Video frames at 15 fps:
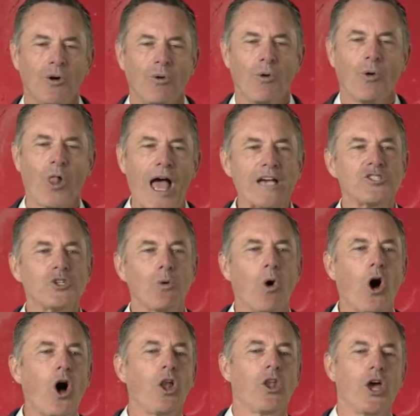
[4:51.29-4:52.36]
Well, as you
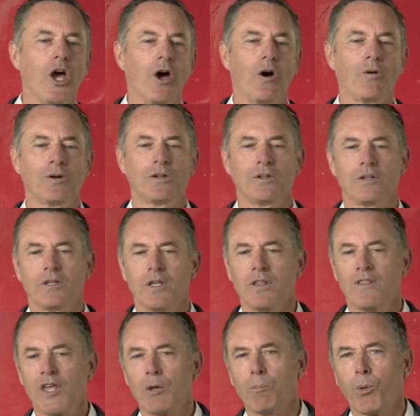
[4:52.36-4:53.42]
all know,
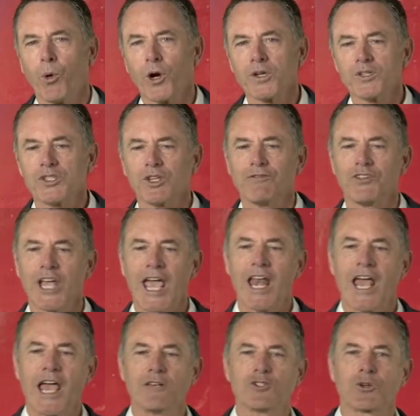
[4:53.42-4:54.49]
the importance of data
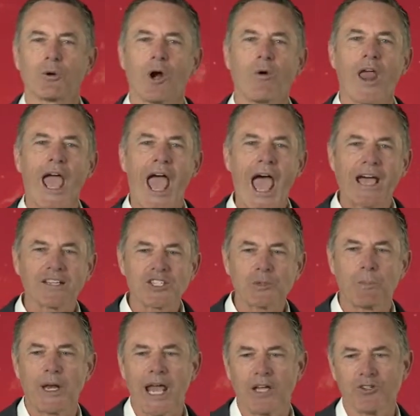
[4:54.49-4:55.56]
has grown
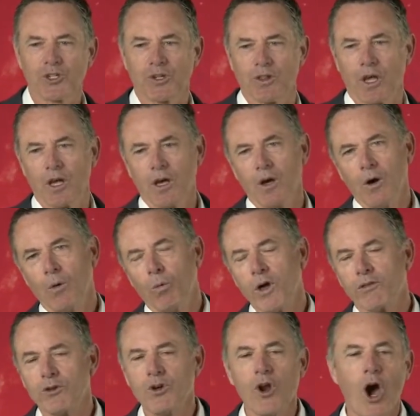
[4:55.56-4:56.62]
exponentially
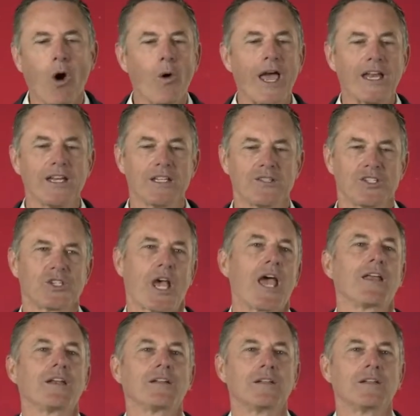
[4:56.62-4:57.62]
with no end in sight.